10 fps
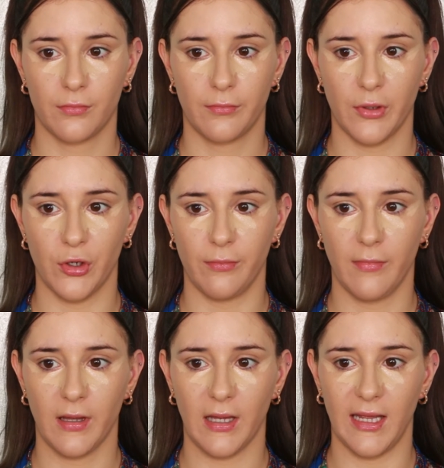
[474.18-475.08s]
Boom,
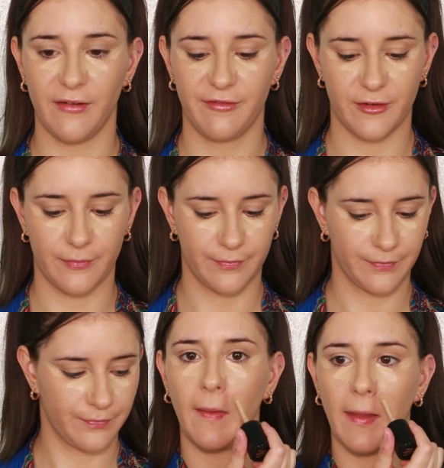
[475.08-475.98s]
lift.
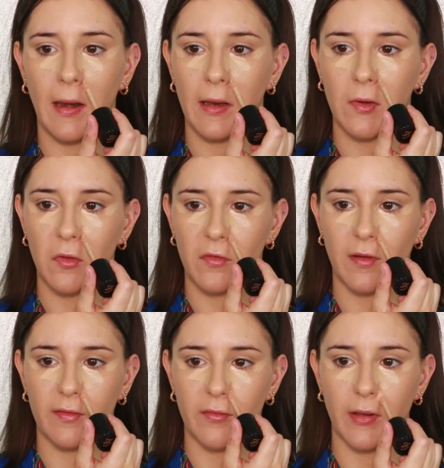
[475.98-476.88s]
And then I do the
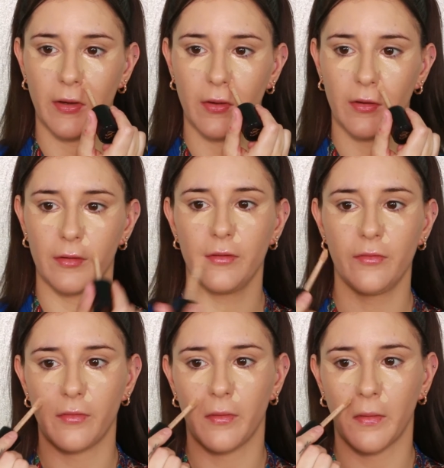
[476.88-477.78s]
sides of my nose.